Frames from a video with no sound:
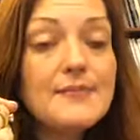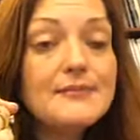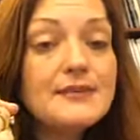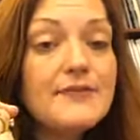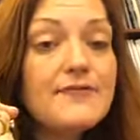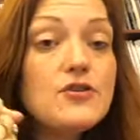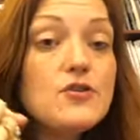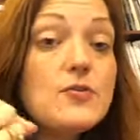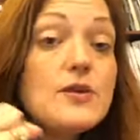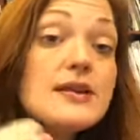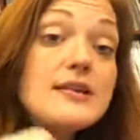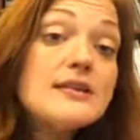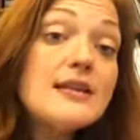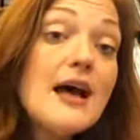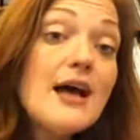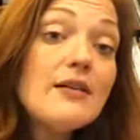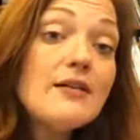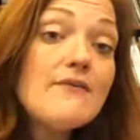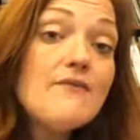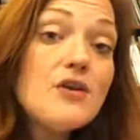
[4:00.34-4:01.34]
if you can
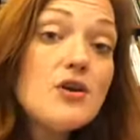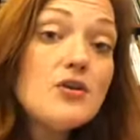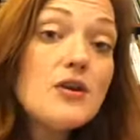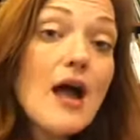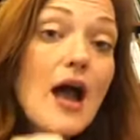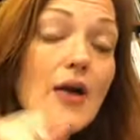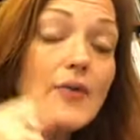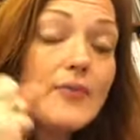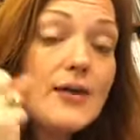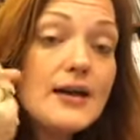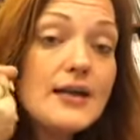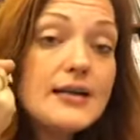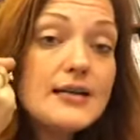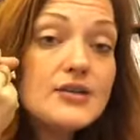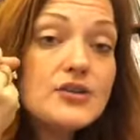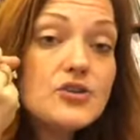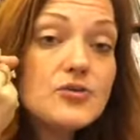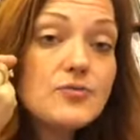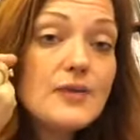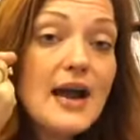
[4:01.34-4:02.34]
tell if they're not ready
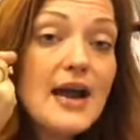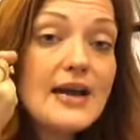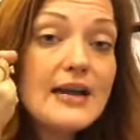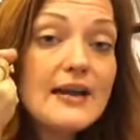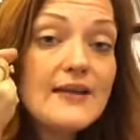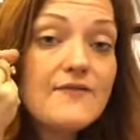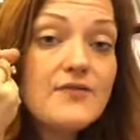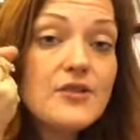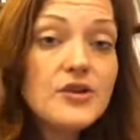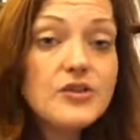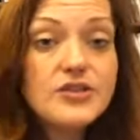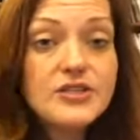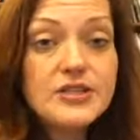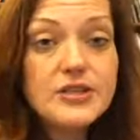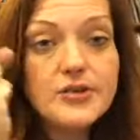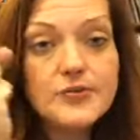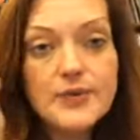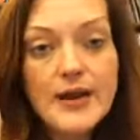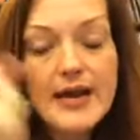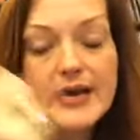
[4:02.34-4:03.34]
to write, if they're
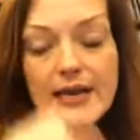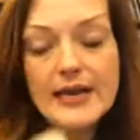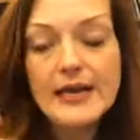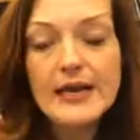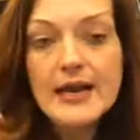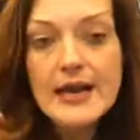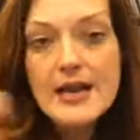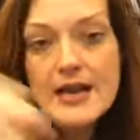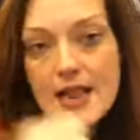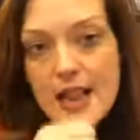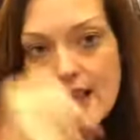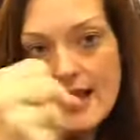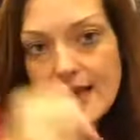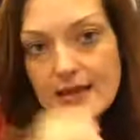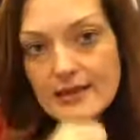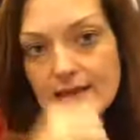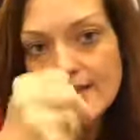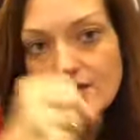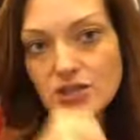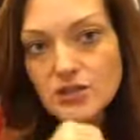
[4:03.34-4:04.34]
still writing
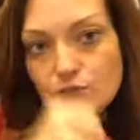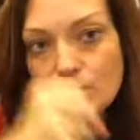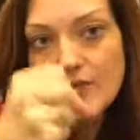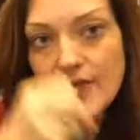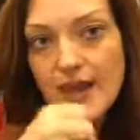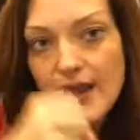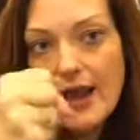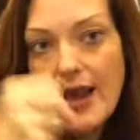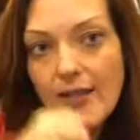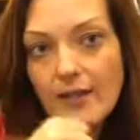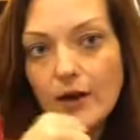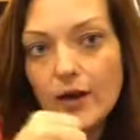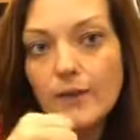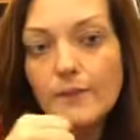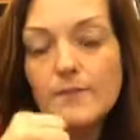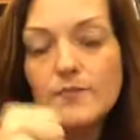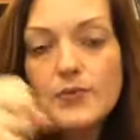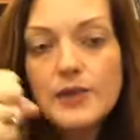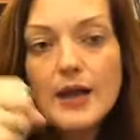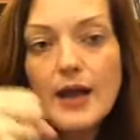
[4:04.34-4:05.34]
like this when they color,
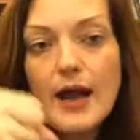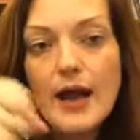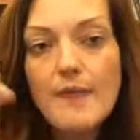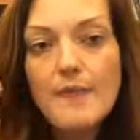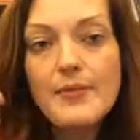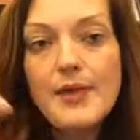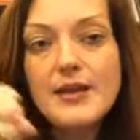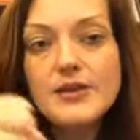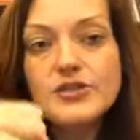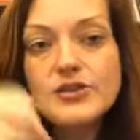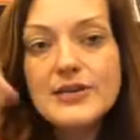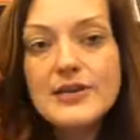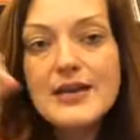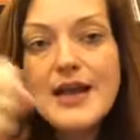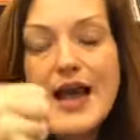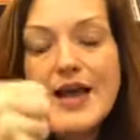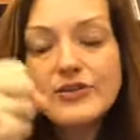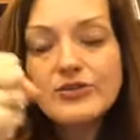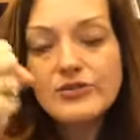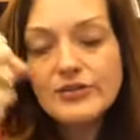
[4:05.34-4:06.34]
they should
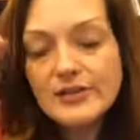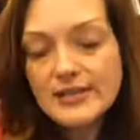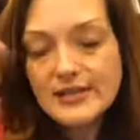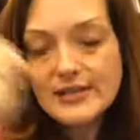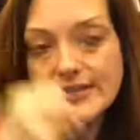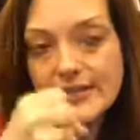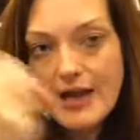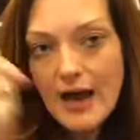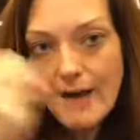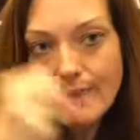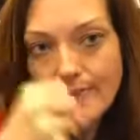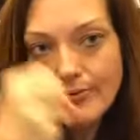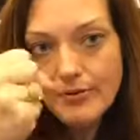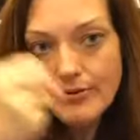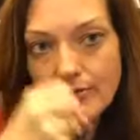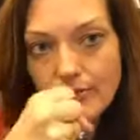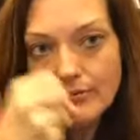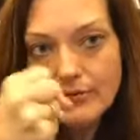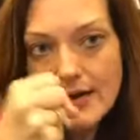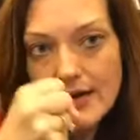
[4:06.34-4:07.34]
naturally stop
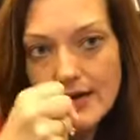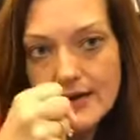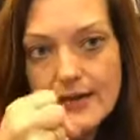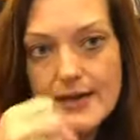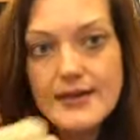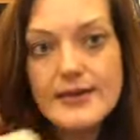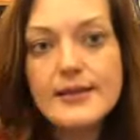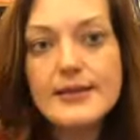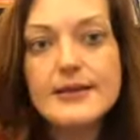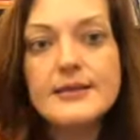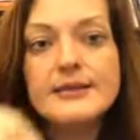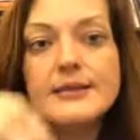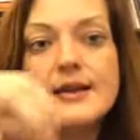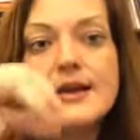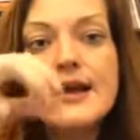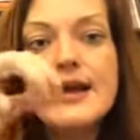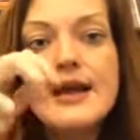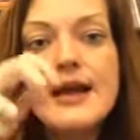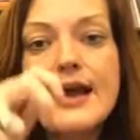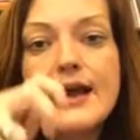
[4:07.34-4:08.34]
writing like this
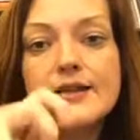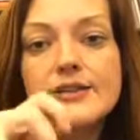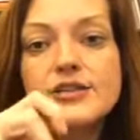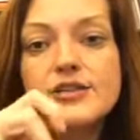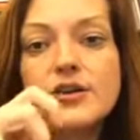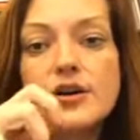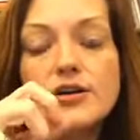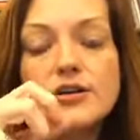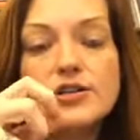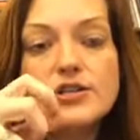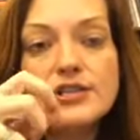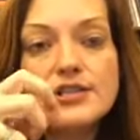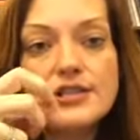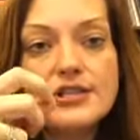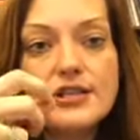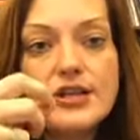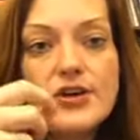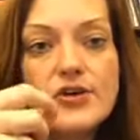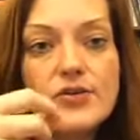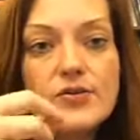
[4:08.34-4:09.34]
and start to
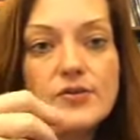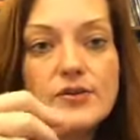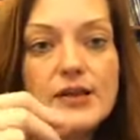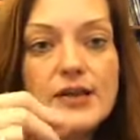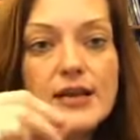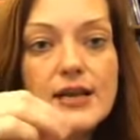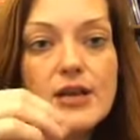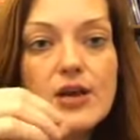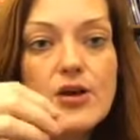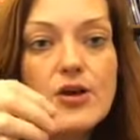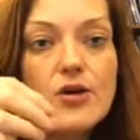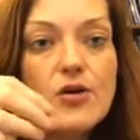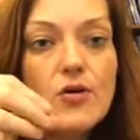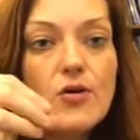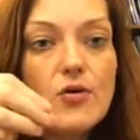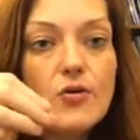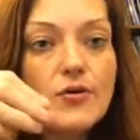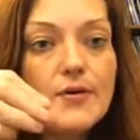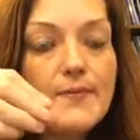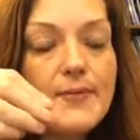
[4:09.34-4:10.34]
slowly
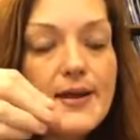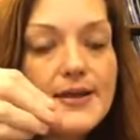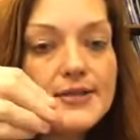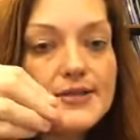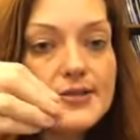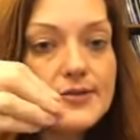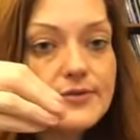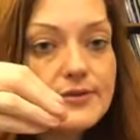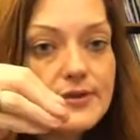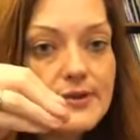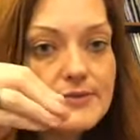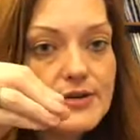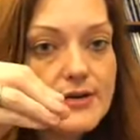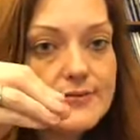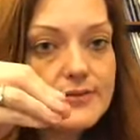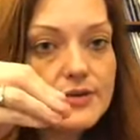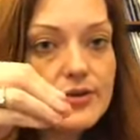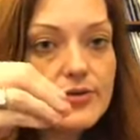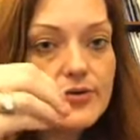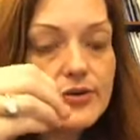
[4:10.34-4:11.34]
hold a pencil.
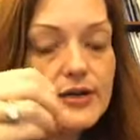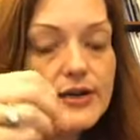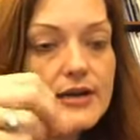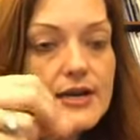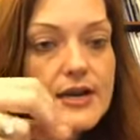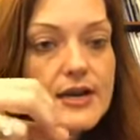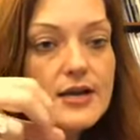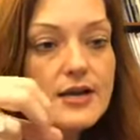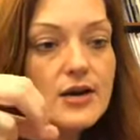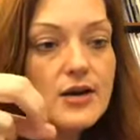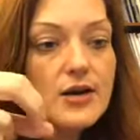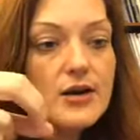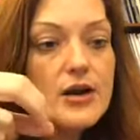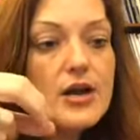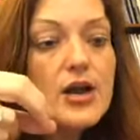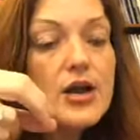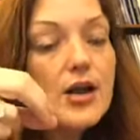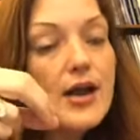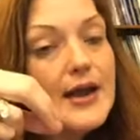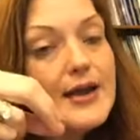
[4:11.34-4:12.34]
Sometimes they'll hold it here,
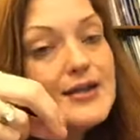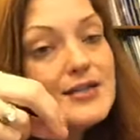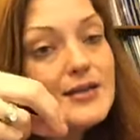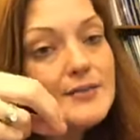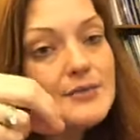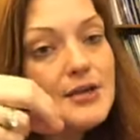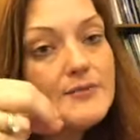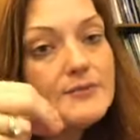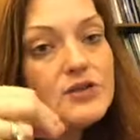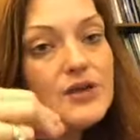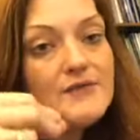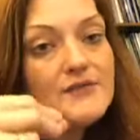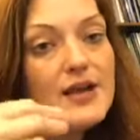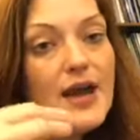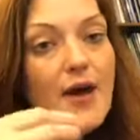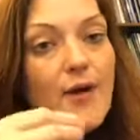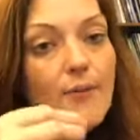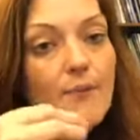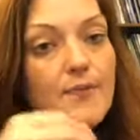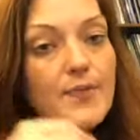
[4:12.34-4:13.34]
and sometimes you have to
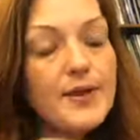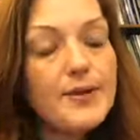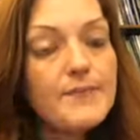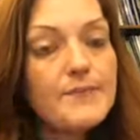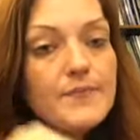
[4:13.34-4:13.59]
help them.